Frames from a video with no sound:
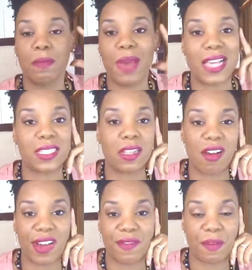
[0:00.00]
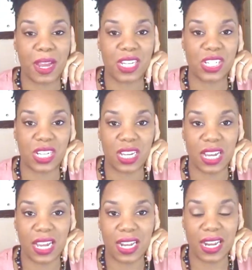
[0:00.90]
pass along
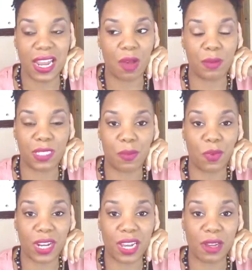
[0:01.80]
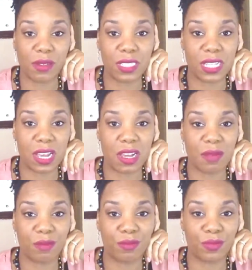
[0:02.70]
information and help someone else.
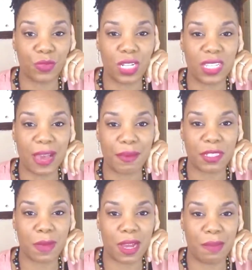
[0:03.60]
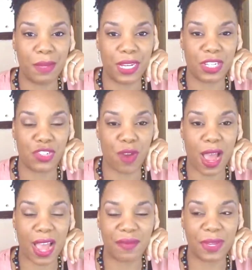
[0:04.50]
Really, that was my biggest
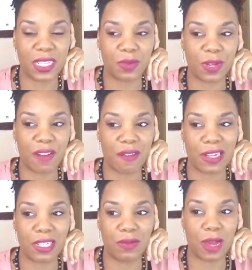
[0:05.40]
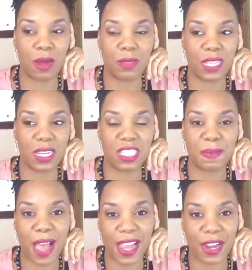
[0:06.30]
drive, because whatever I do, I hope to
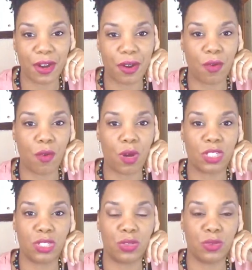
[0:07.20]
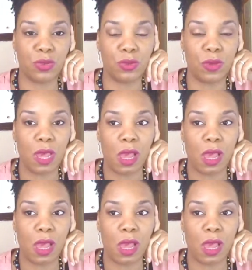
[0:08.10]
inspire or to